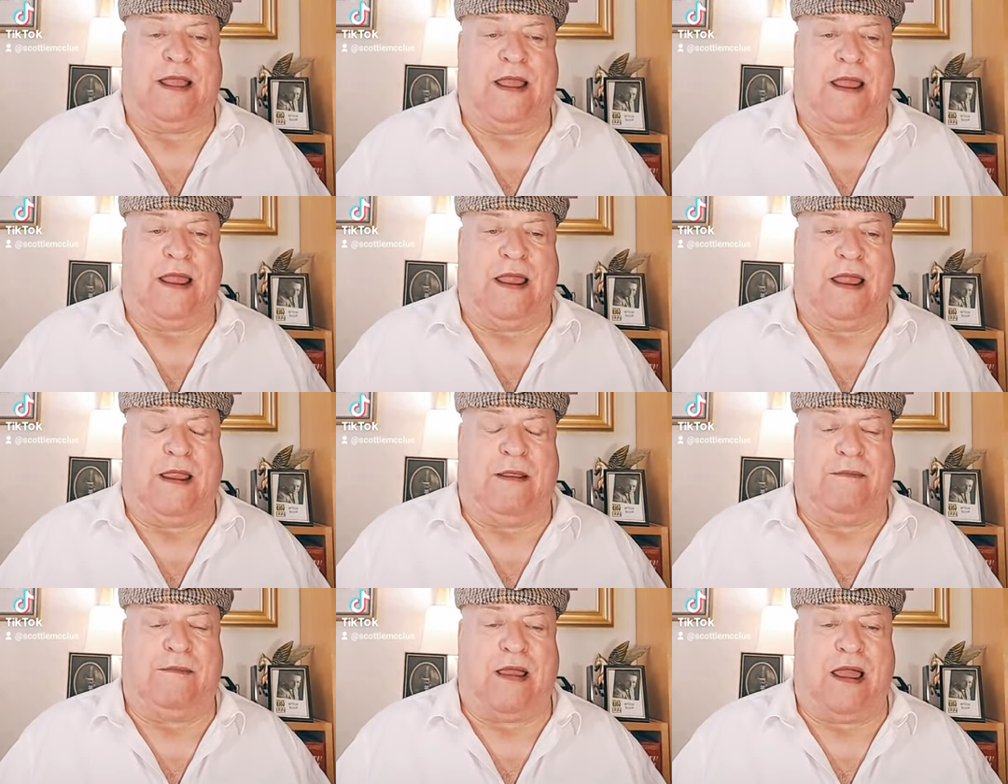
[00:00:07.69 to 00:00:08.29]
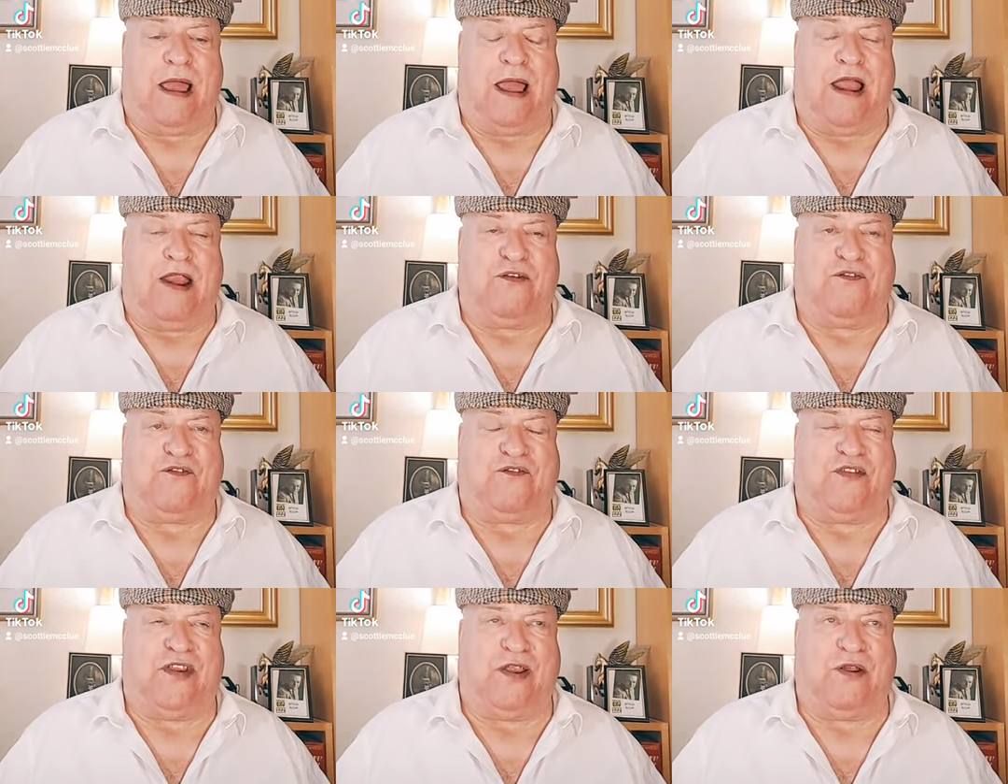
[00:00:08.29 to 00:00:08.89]
Um, I
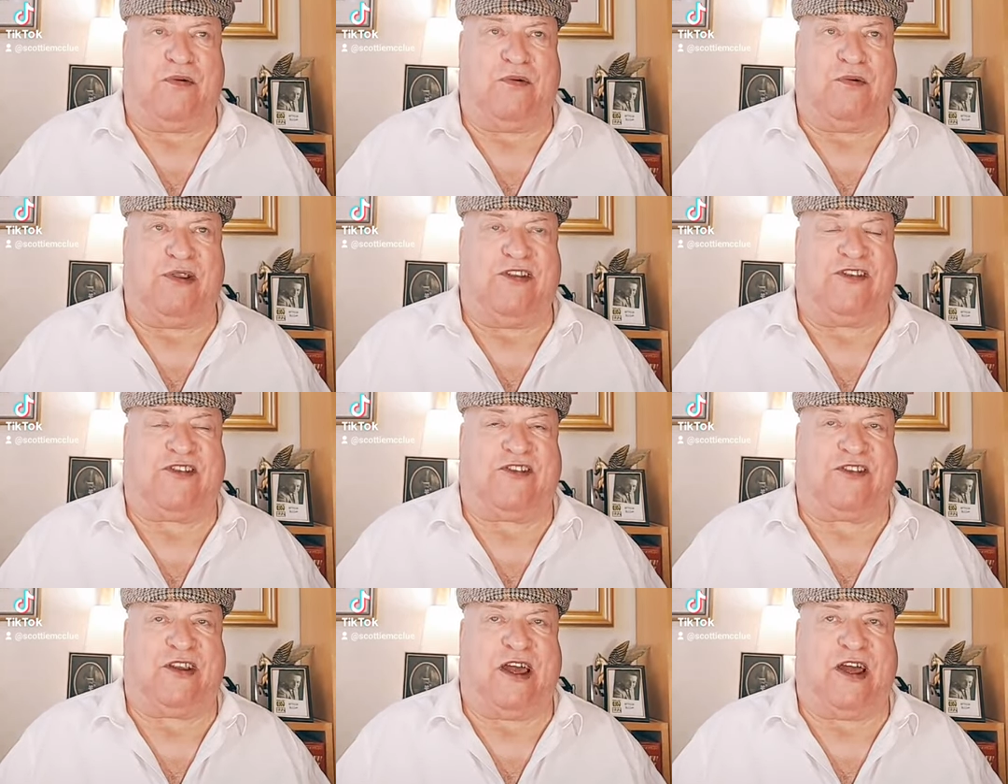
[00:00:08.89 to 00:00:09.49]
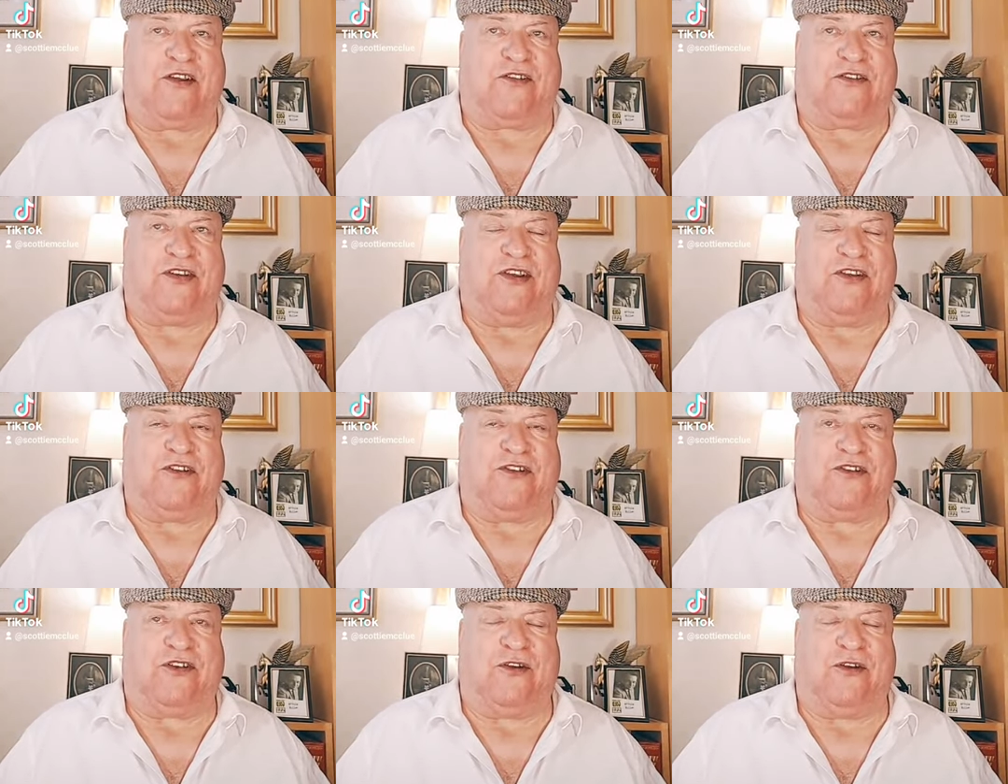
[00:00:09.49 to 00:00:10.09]
feel we
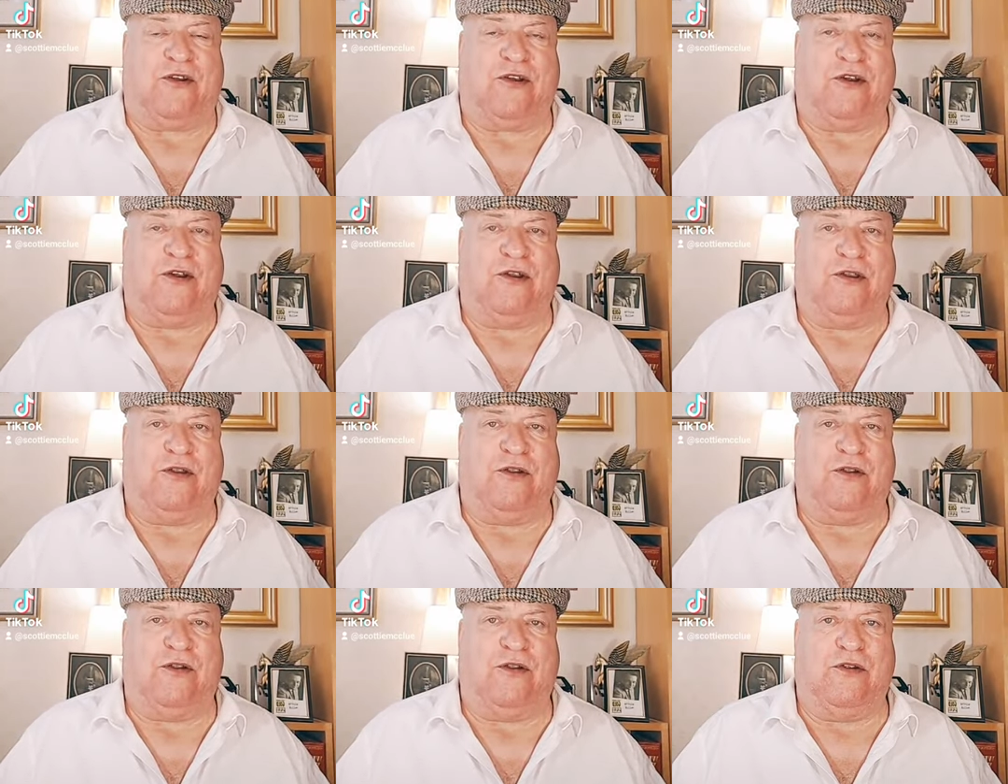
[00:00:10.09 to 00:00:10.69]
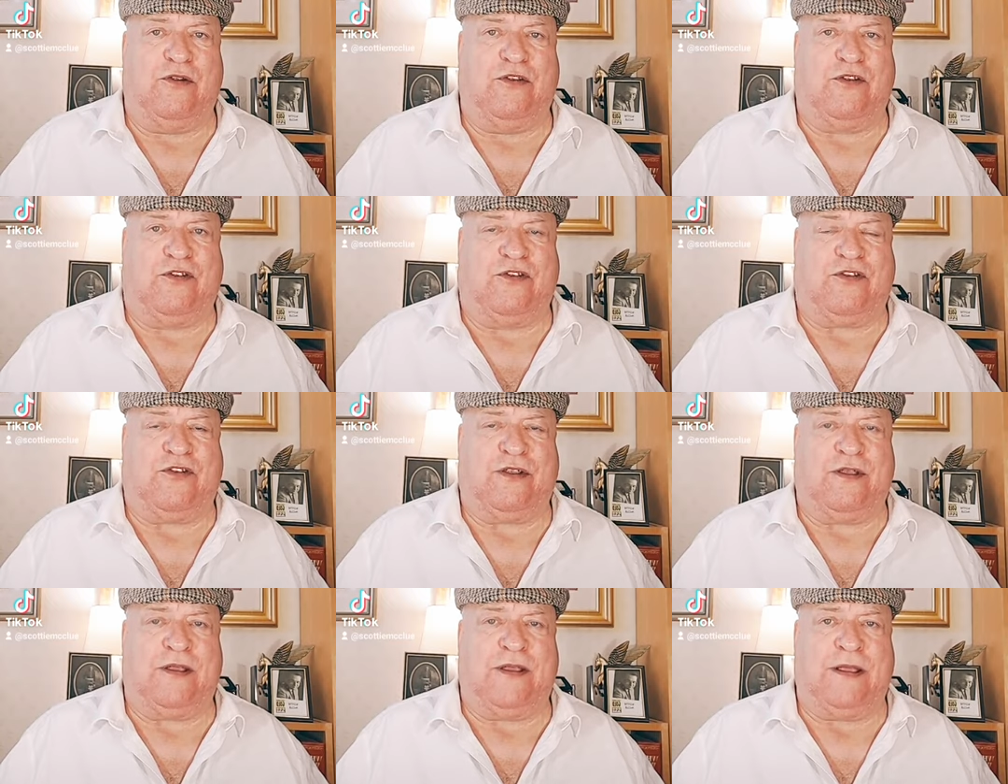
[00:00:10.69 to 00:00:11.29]
started to
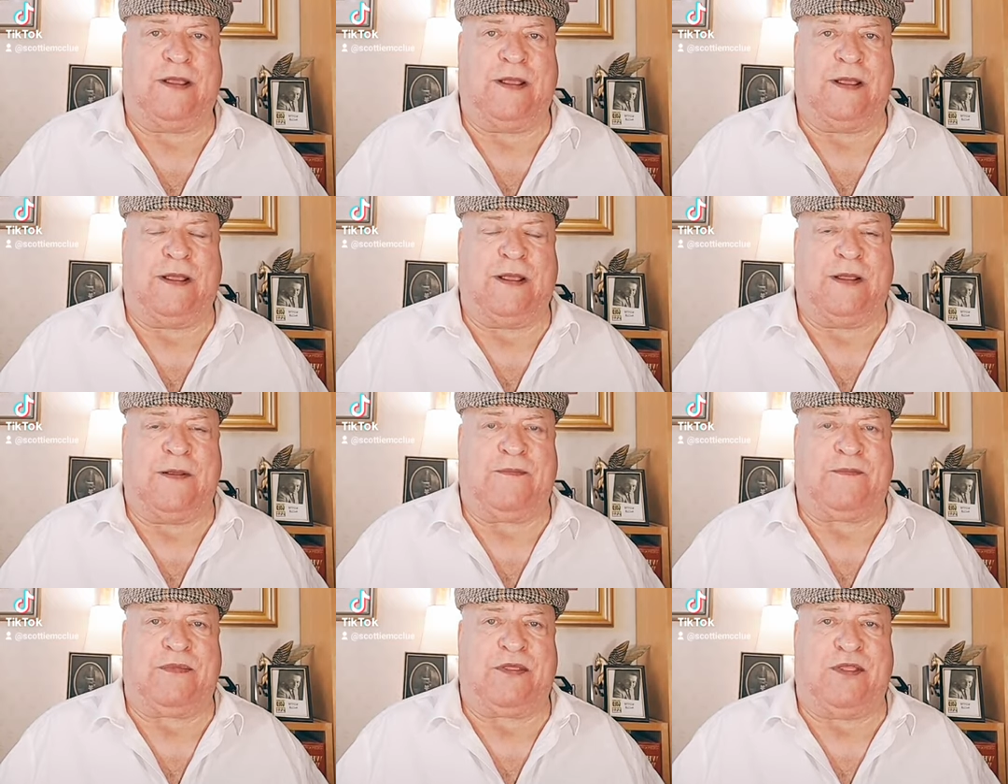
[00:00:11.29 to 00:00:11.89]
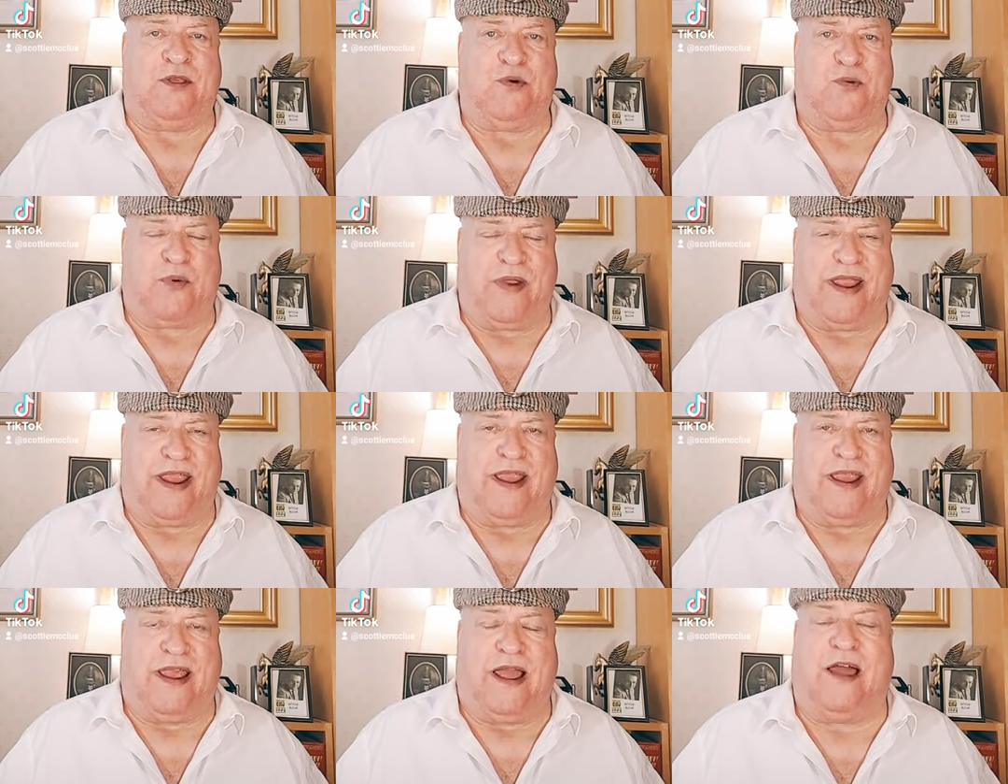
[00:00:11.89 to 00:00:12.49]
lose the
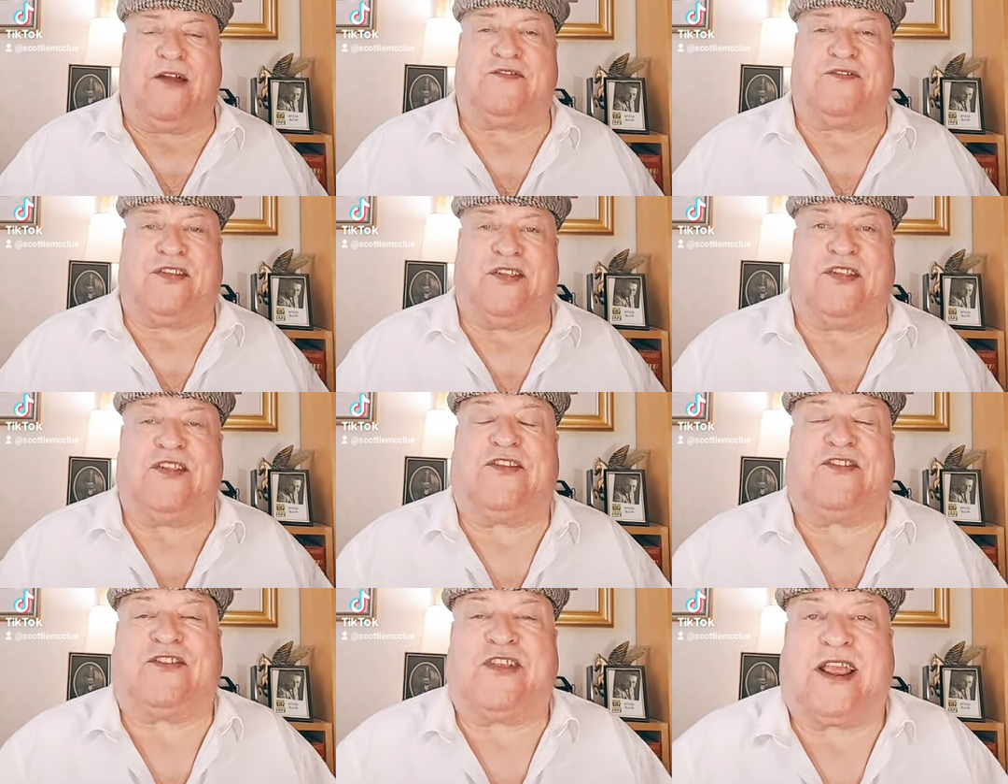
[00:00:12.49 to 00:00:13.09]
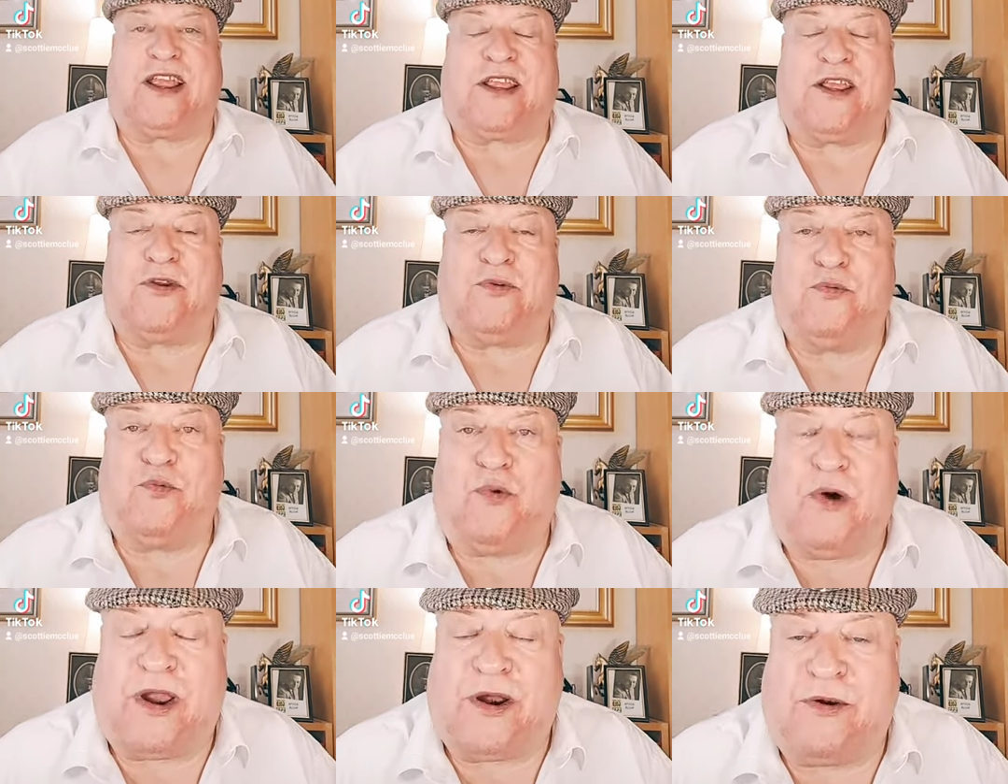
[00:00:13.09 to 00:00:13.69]
way after the
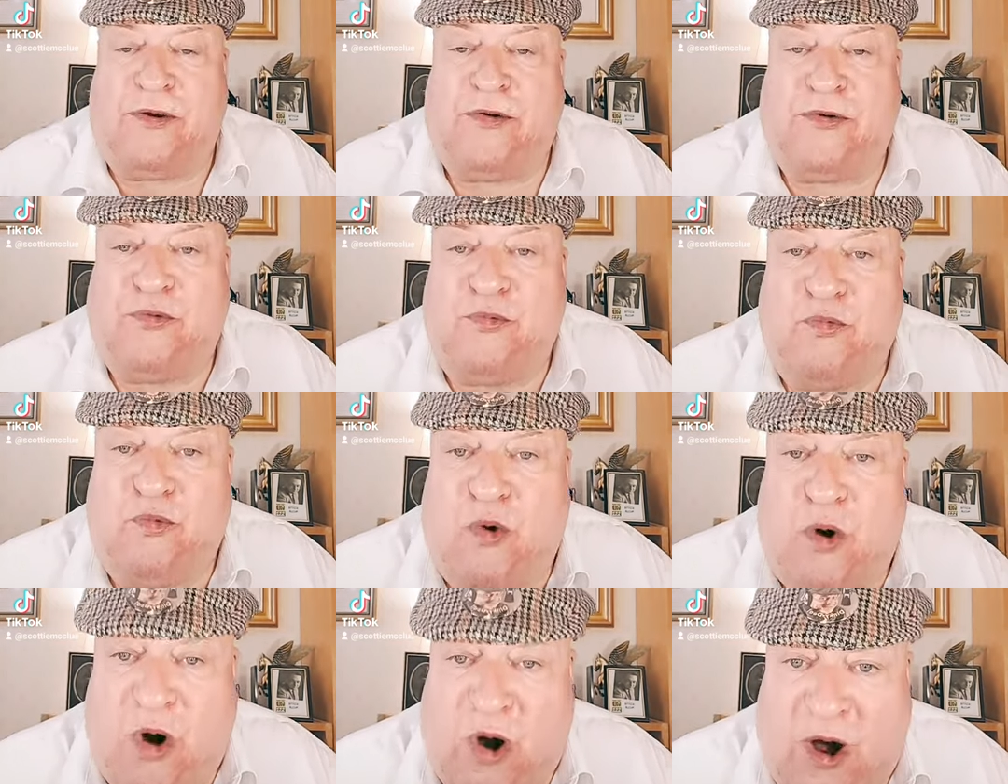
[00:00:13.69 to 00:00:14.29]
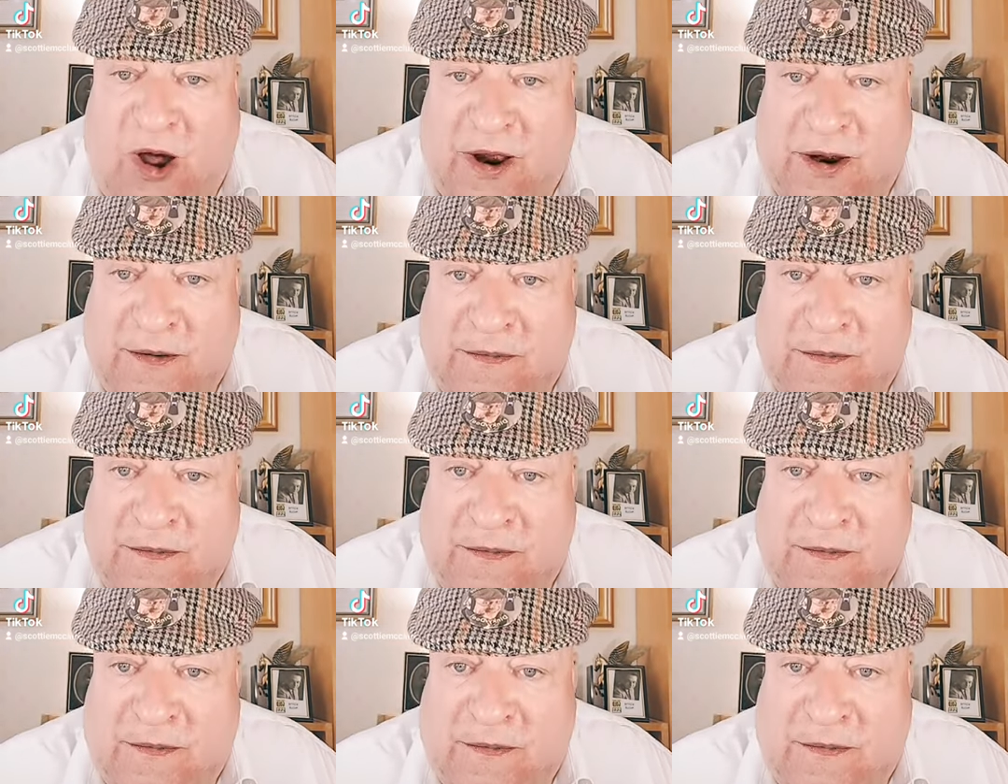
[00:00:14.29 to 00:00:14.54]
Second World War.